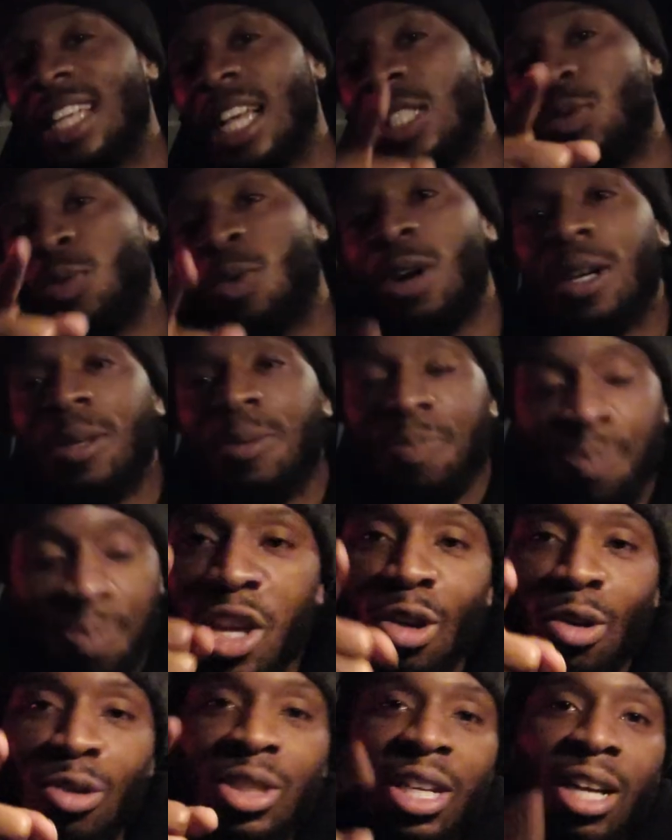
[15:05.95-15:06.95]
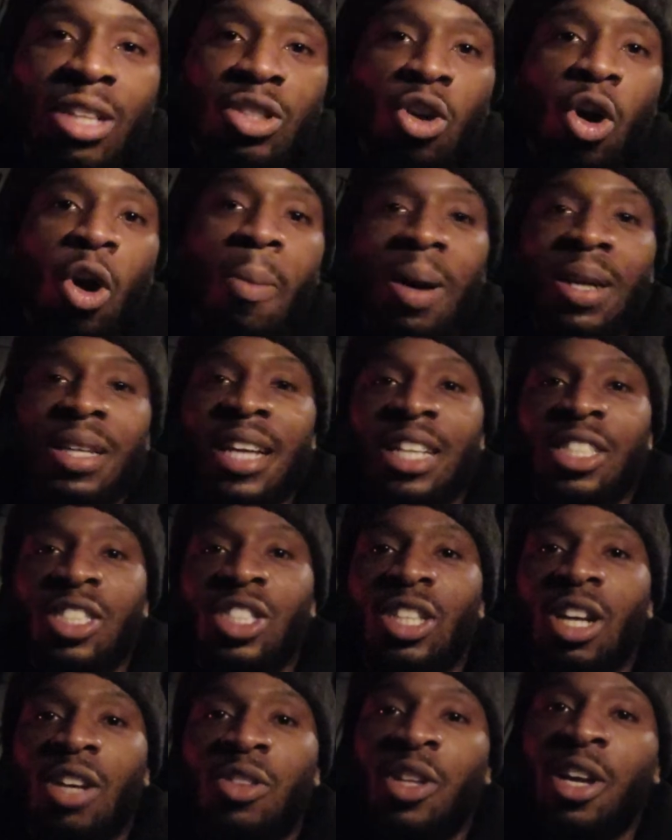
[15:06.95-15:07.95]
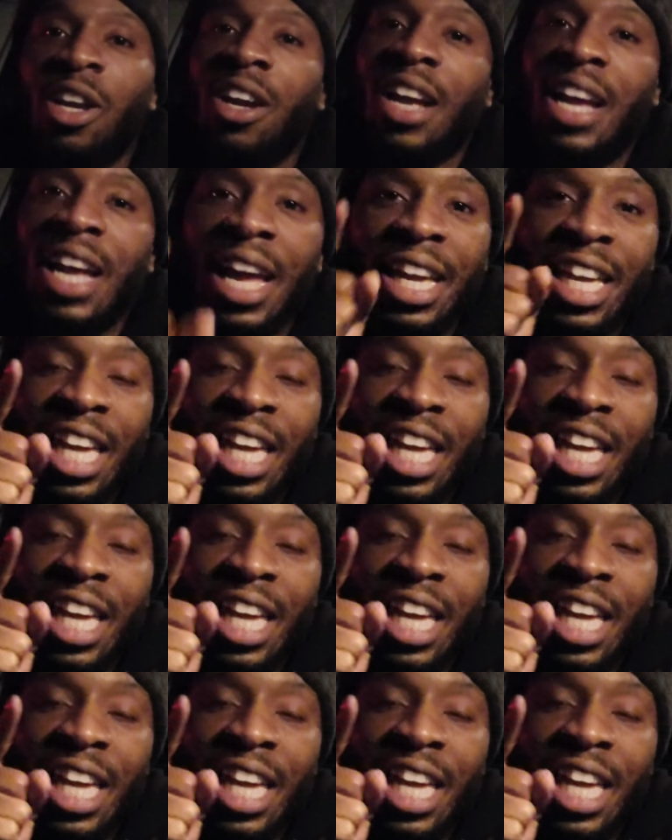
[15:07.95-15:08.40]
Guess what? Huge shout out to all my dashers out there.